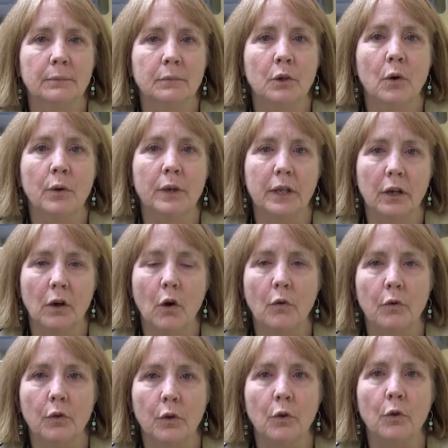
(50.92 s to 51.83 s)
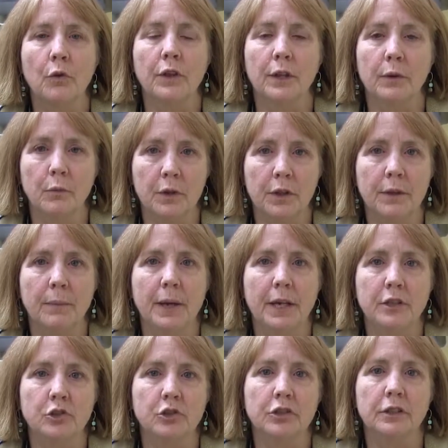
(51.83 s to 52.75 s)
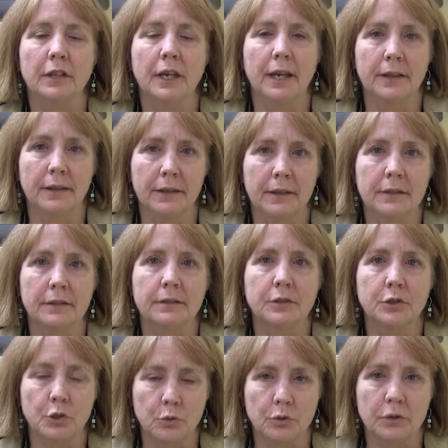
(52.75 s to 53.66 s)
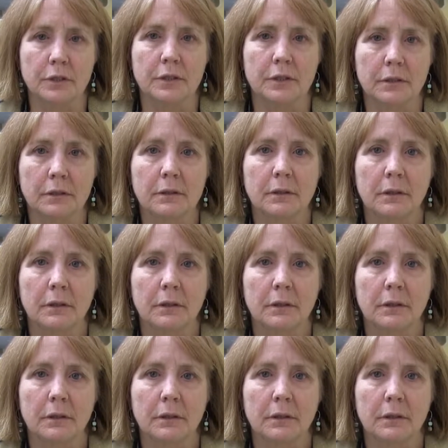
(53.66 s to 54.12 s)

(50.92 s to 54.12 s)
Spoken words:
going over the whole thing with the patient and the student.